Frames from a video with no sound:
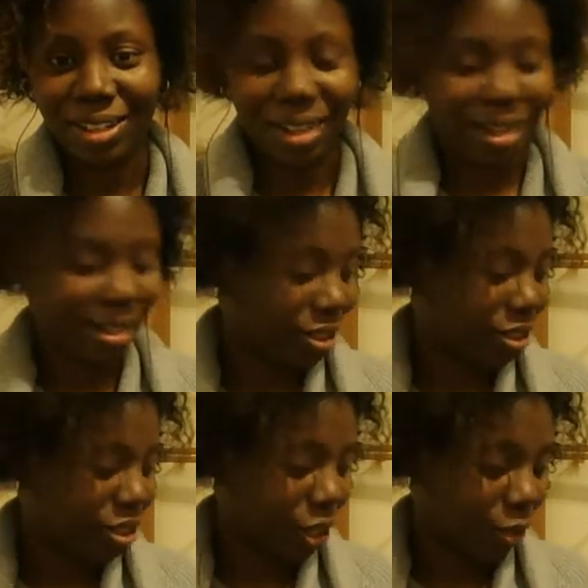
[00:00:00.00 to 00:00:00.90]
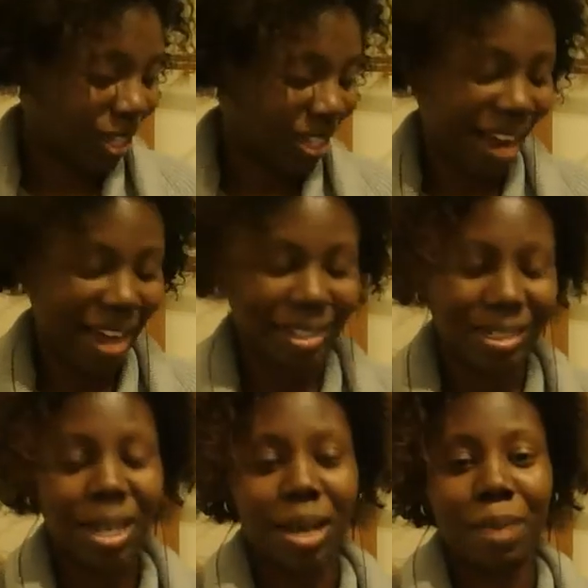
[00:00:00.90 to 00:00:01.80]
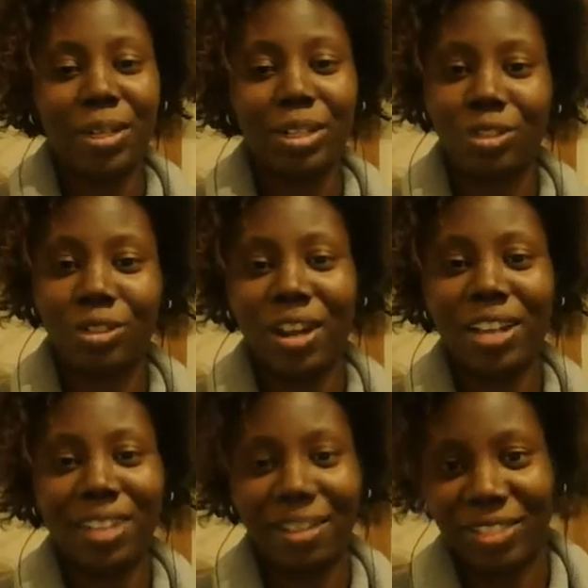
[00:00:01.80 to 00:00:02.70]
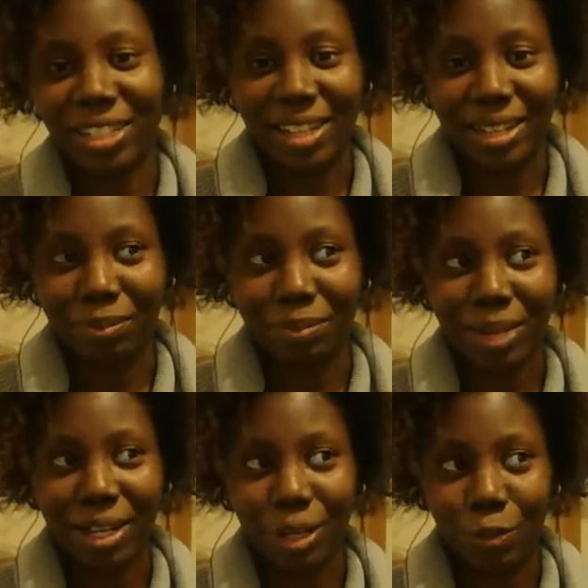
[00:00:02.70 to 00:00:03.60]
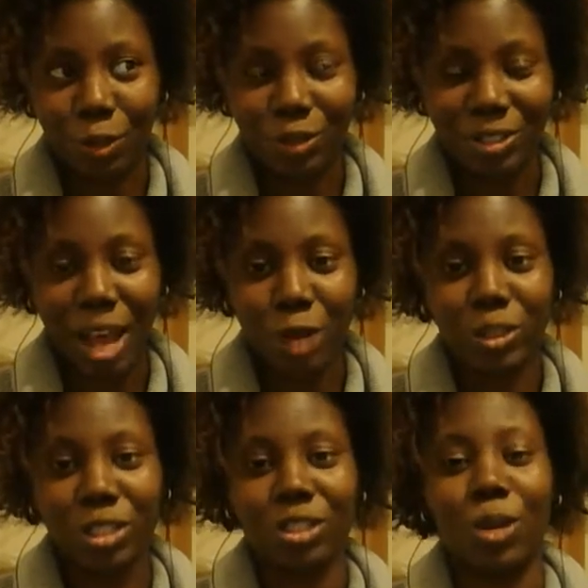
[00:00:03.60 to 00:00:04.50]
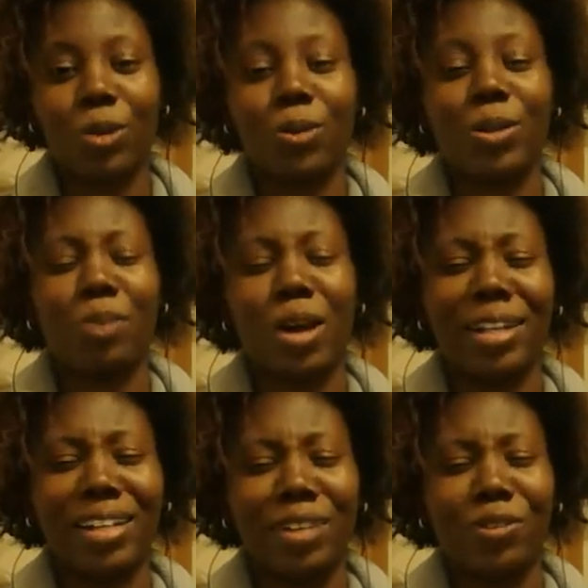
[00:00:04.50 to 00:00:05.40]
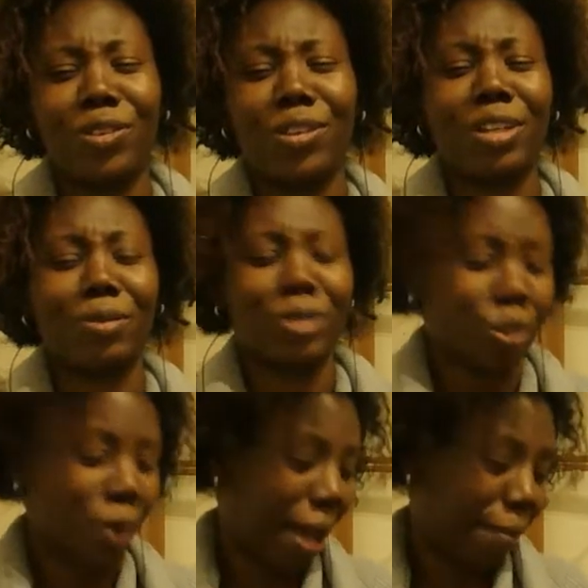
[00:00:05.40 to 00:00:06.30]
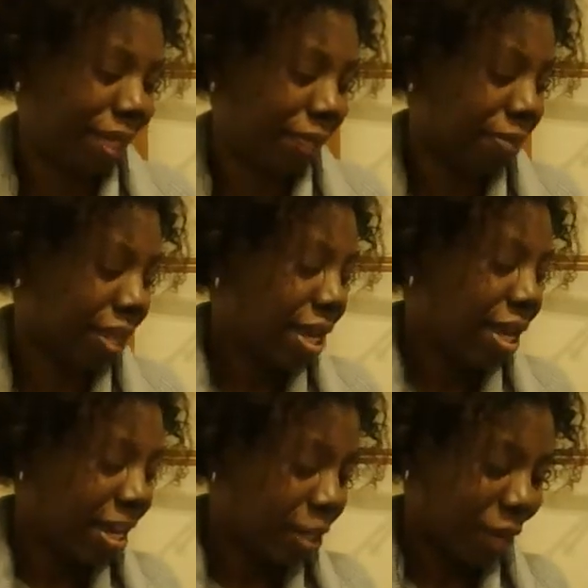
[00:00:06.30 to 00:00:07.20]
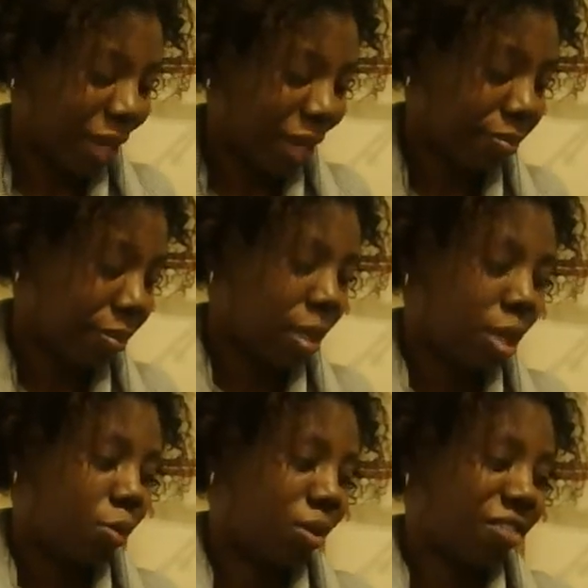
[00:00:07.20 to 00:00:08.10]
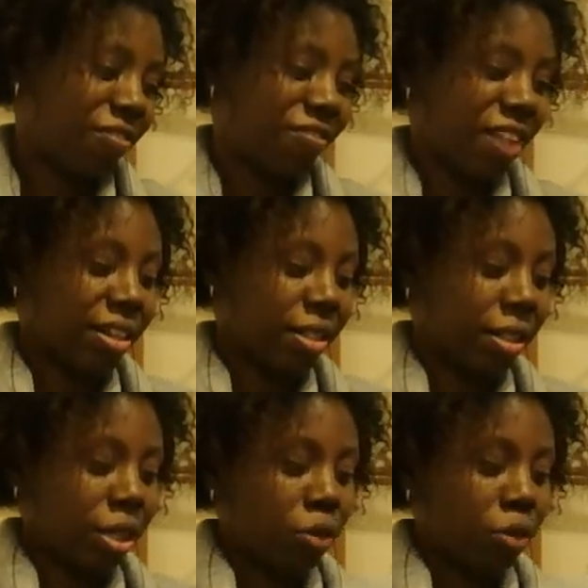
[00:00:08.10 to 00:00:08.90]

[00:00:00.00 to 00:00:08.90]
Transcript: to go eat at, but it turned out I left it at my coworker's house, so he brought it over, and I was so happy. Anyway, we have finally